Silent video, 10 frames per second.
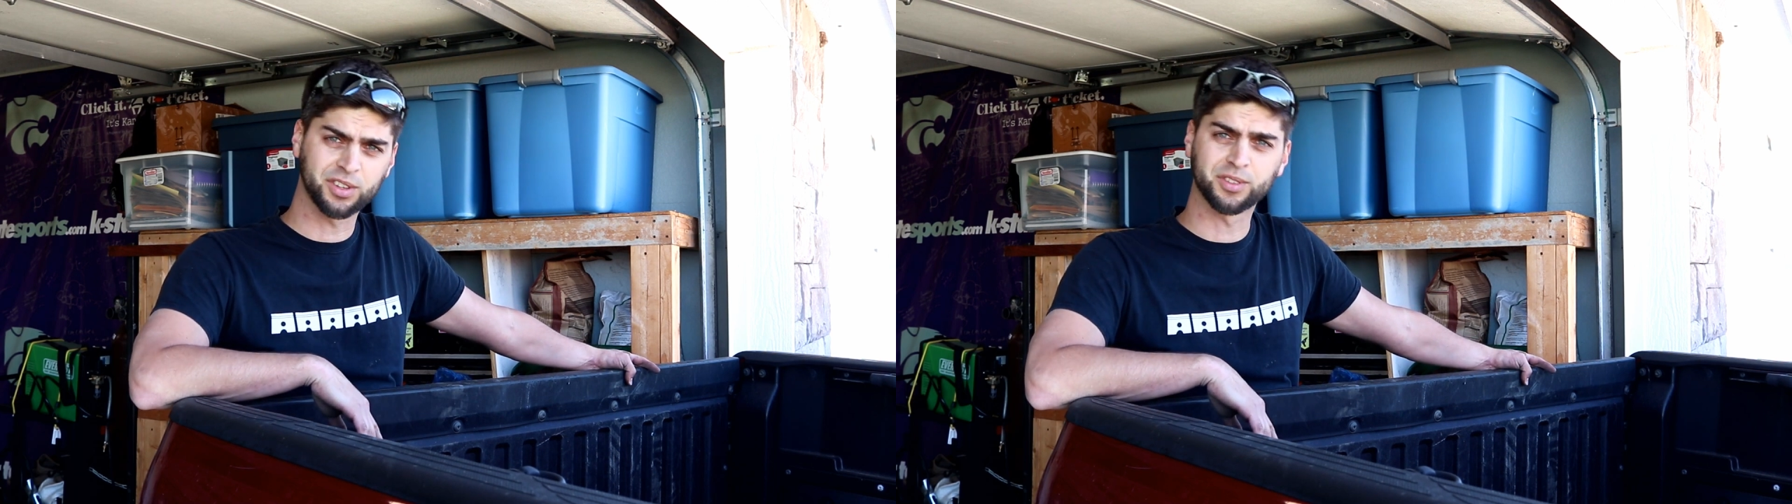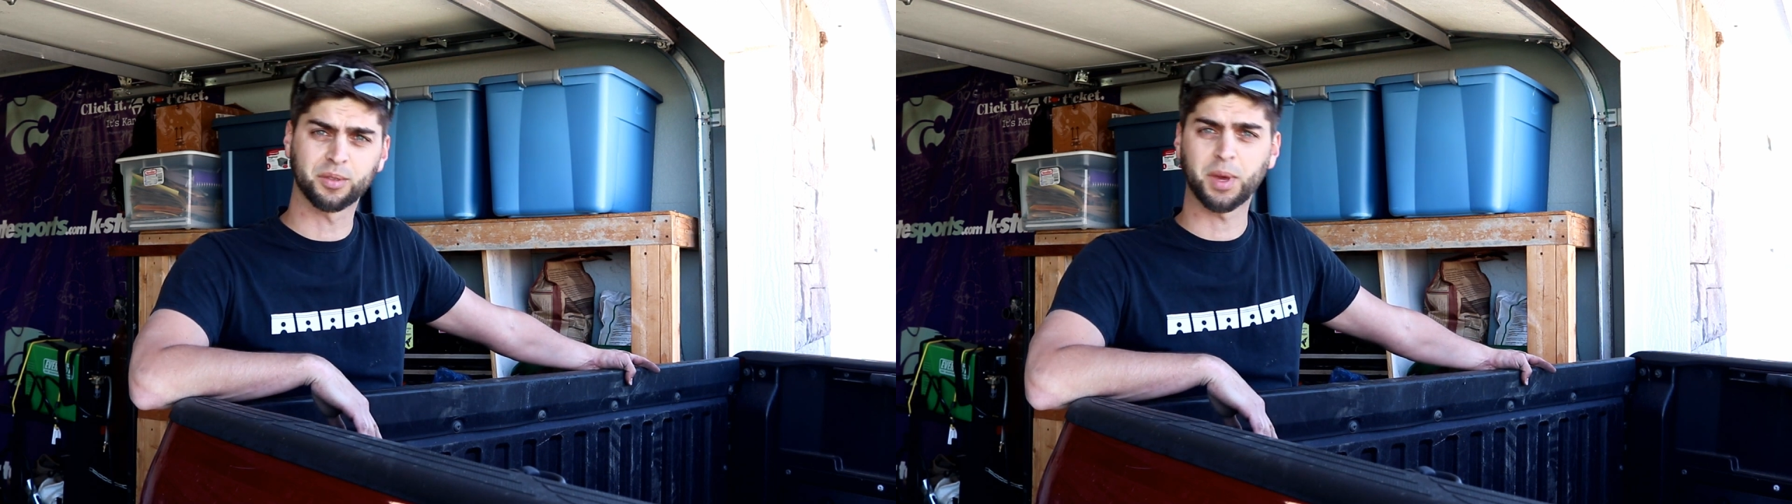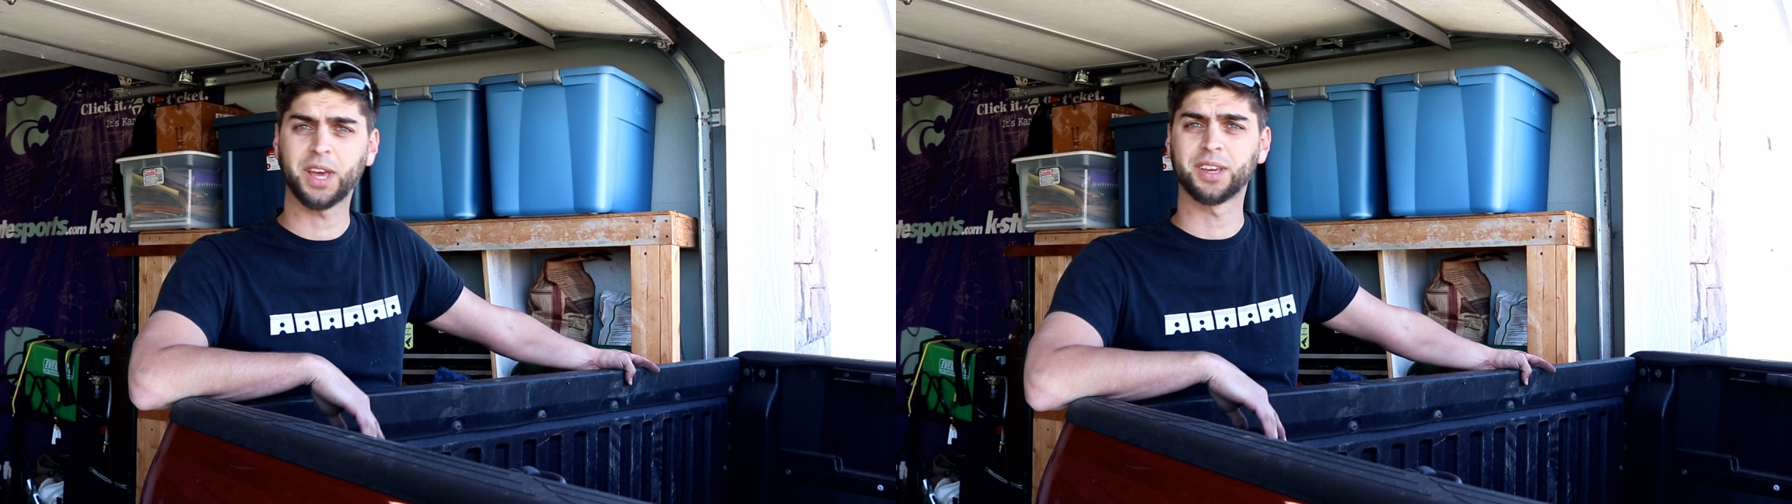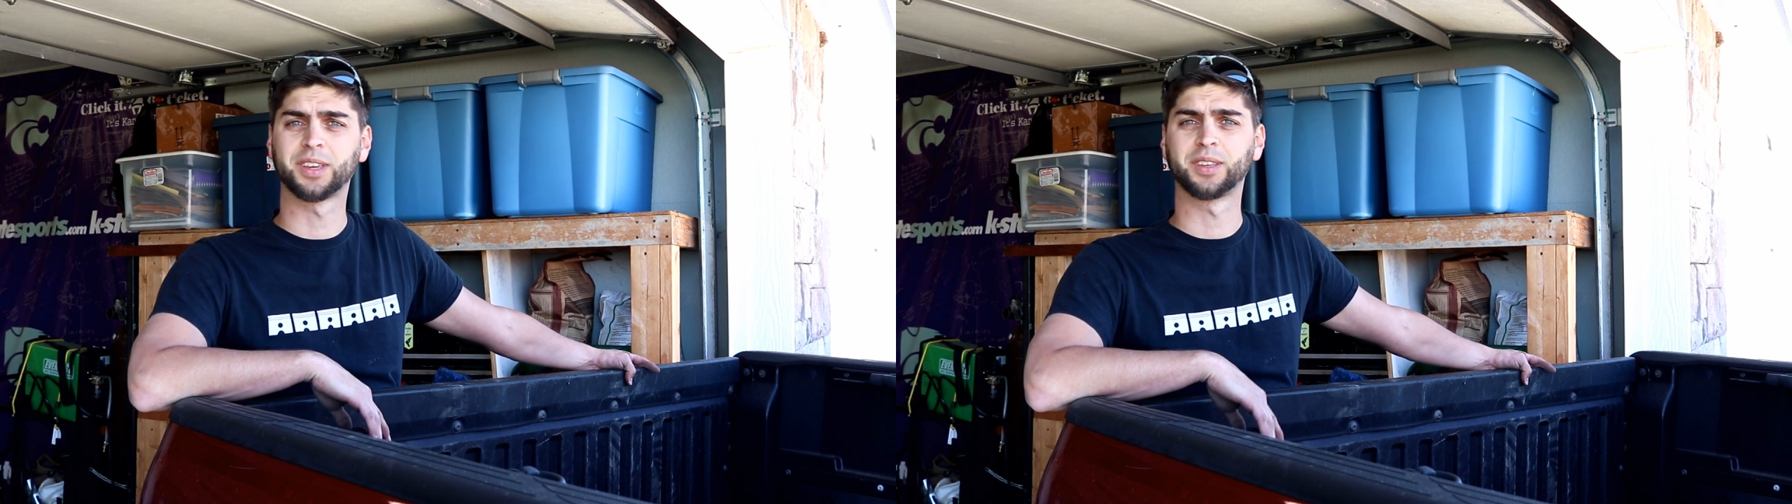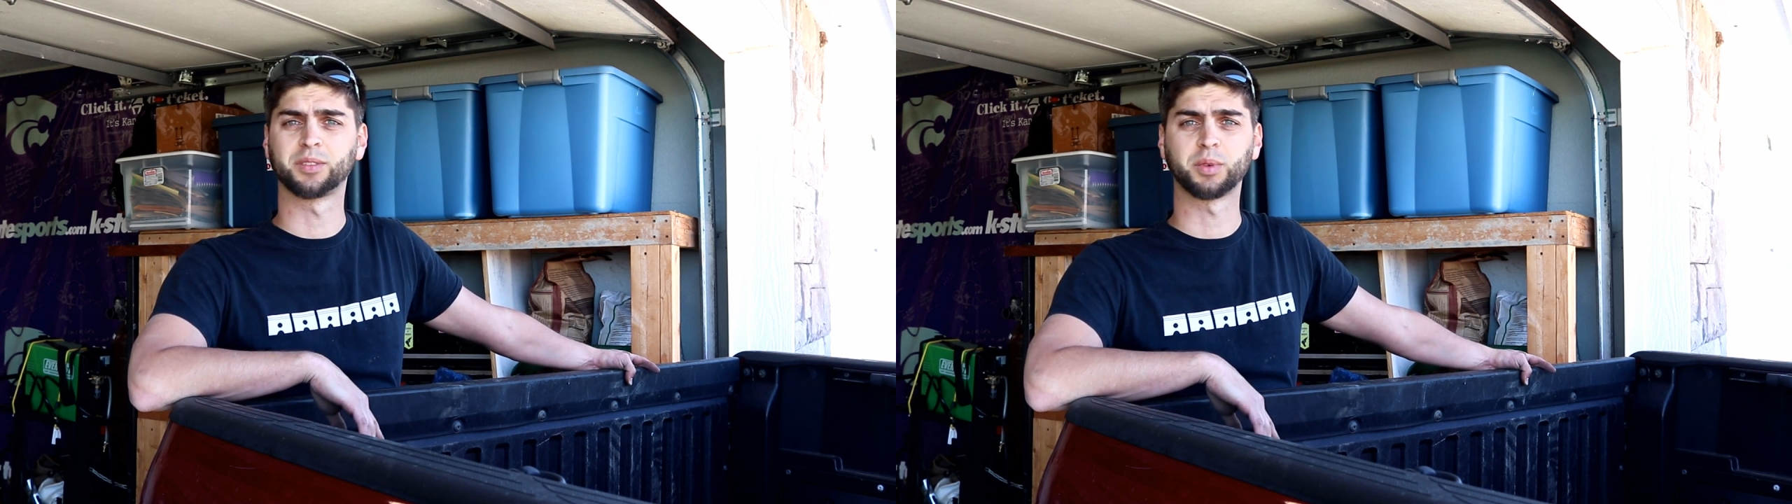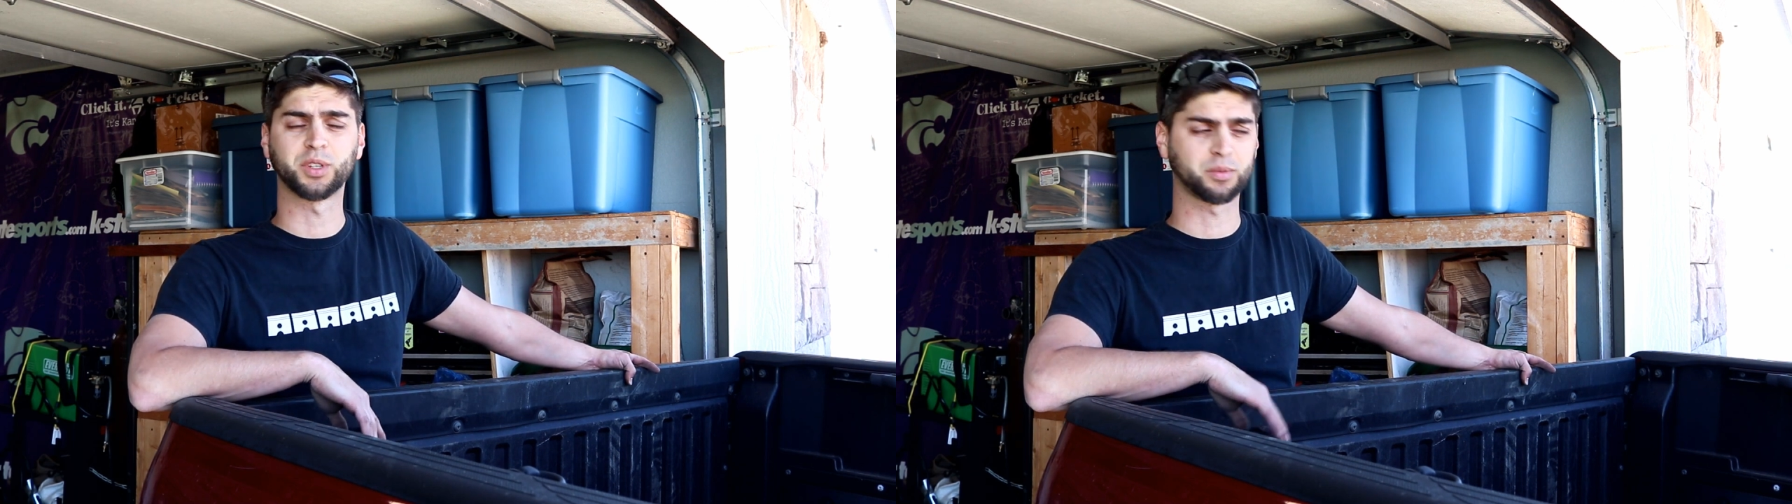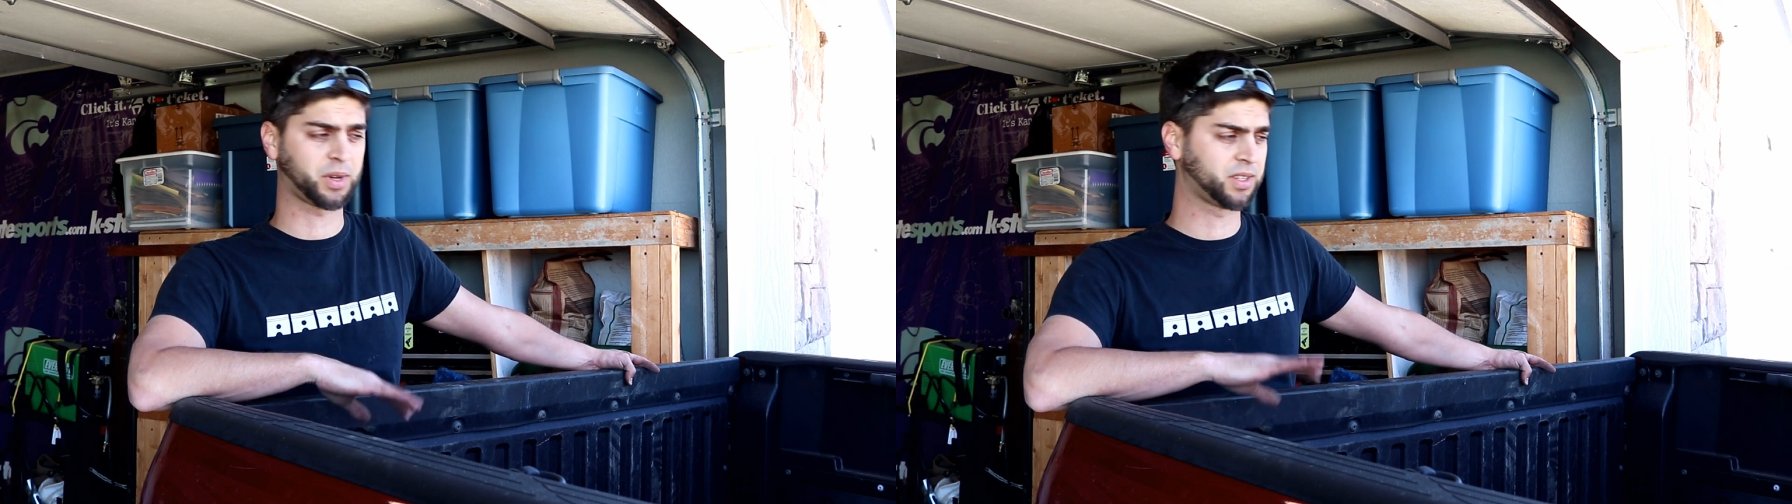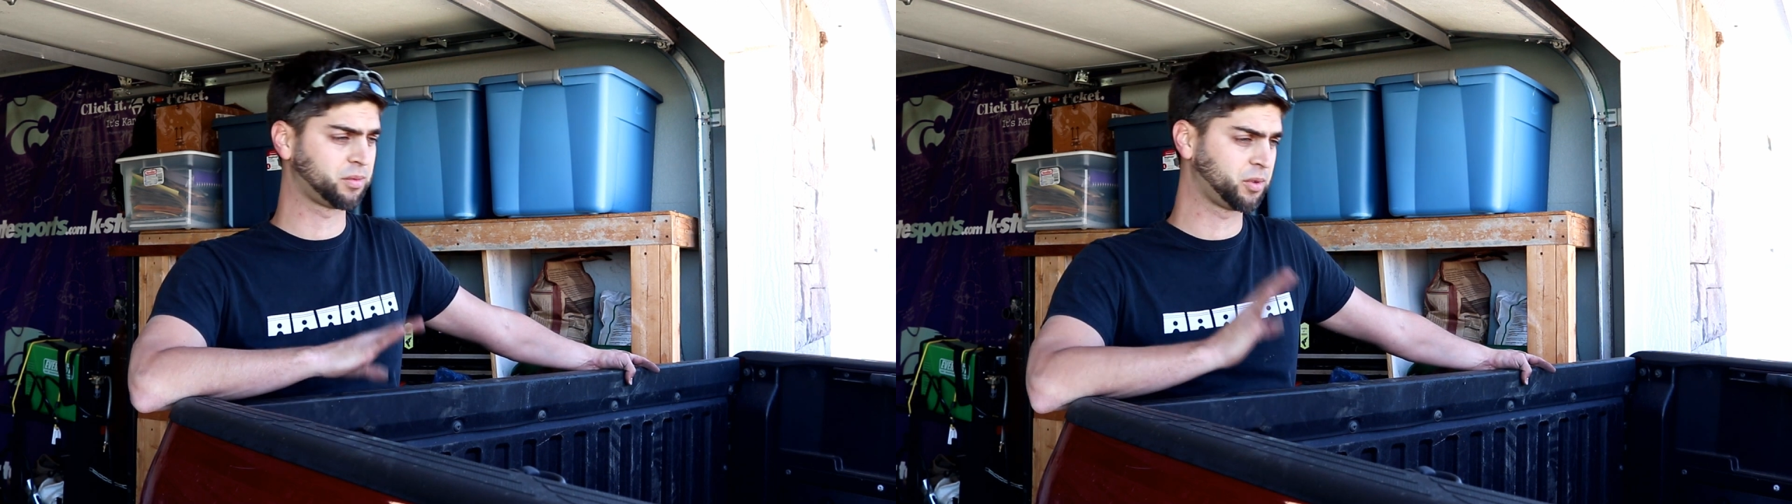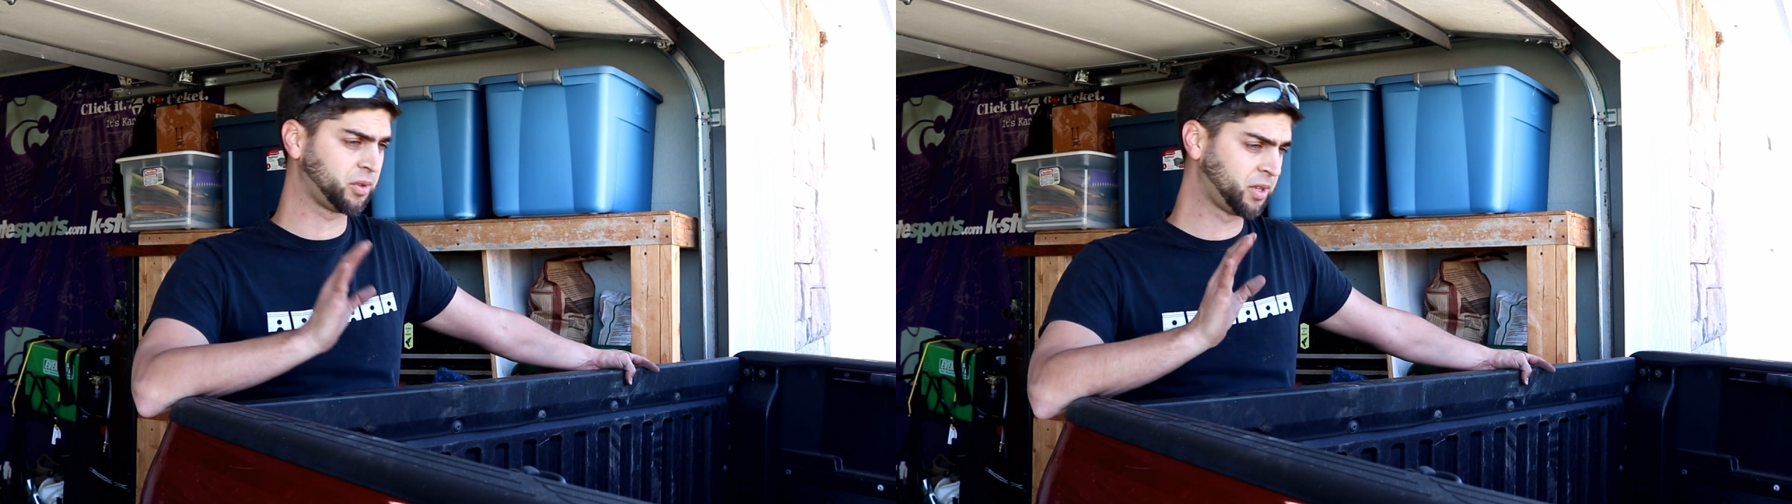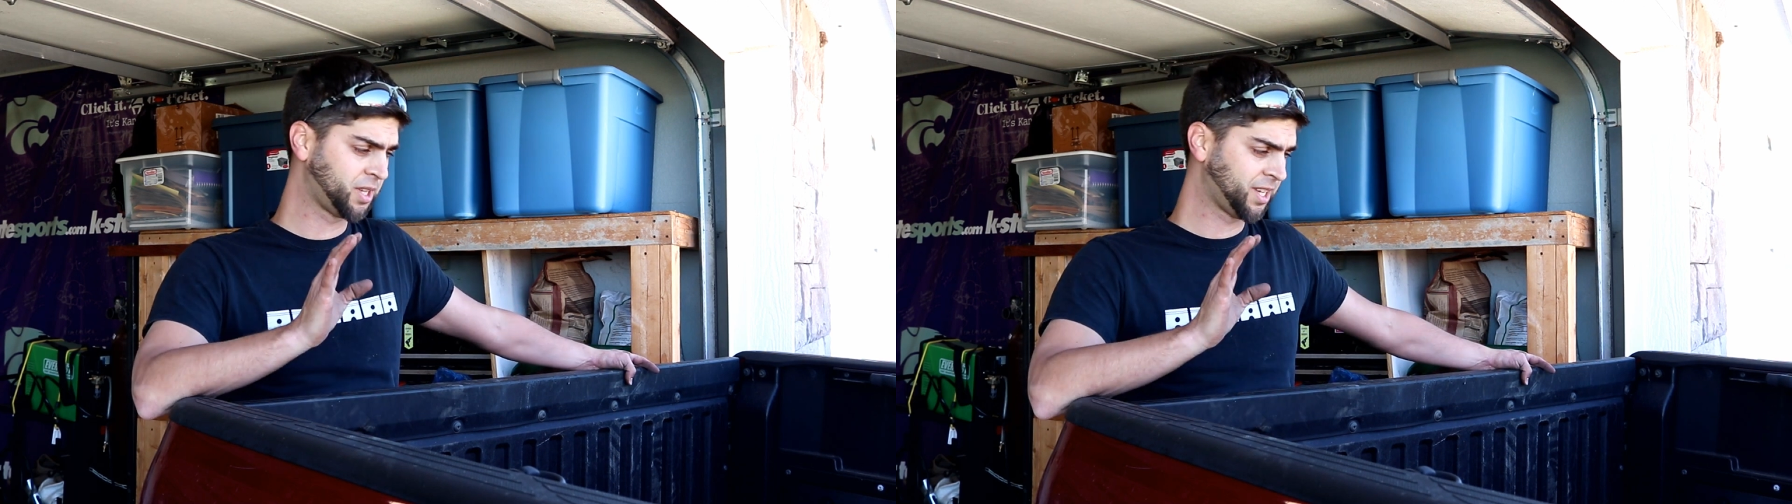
use the back as much as possible.